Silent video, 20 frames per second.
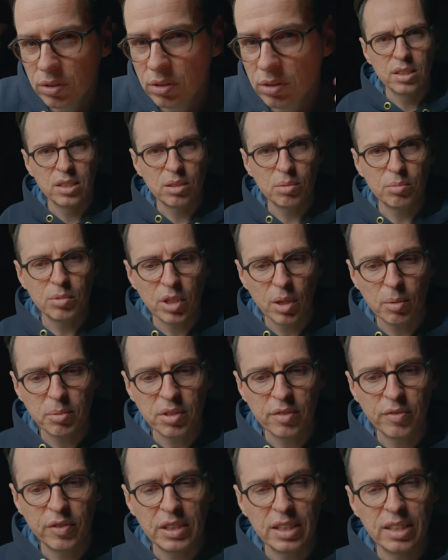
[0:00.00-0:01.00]
Sometimes I
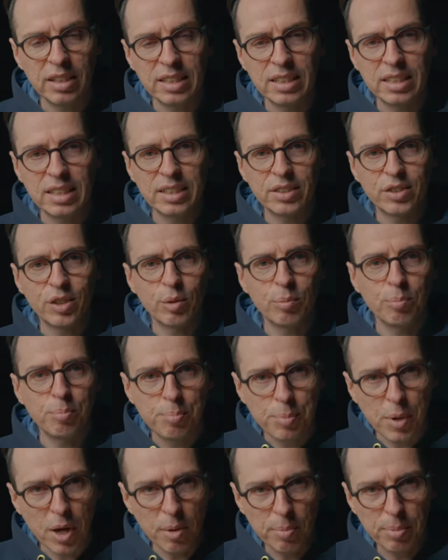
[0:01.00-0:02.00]
feel like these things can
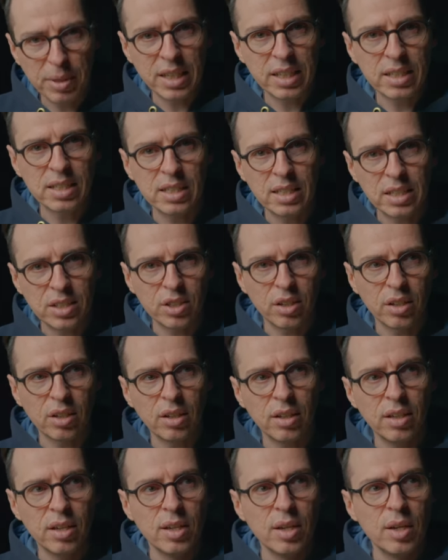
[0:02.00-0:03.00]
butt up against each other,